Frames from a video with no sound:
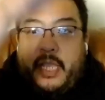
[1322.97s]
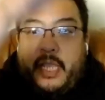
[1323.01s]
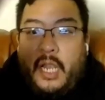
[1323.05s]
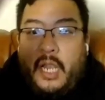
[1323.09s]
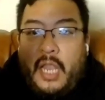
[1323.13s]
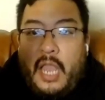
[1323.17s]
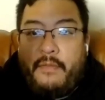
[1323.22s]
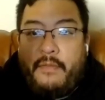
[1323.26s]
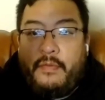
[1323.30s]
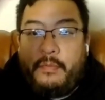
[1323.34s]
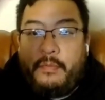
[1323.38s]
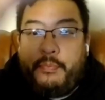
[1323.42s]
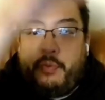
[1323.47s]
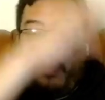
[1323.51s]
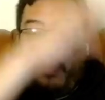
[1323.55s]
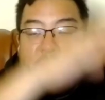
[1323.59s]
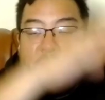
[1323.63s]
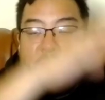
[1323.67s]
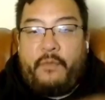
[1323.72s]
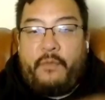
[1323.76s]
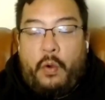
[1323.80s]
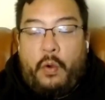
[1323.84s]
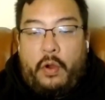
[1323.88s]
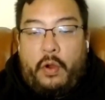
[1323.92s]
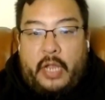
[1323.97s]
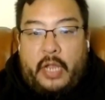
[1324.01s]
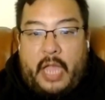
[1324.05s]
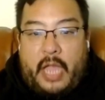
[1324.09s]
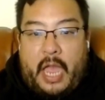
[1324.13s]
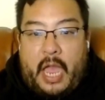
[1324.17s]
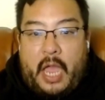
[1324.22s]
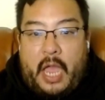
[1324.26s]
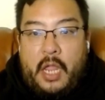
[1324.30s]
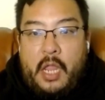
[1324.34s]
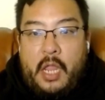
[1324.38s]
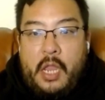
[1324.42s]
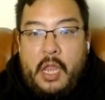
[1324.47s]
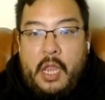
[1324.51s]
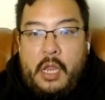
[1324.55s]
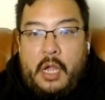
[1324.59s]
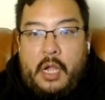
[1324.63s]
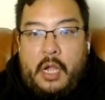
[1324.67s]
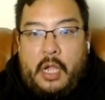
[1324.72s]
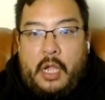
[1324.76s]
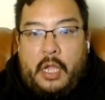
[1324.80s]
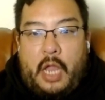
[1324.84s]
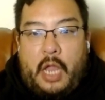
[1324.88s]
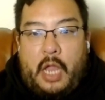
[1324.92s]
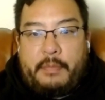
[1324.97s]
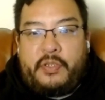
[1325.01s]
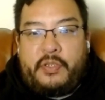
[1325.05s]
an 11.4 guy. I'm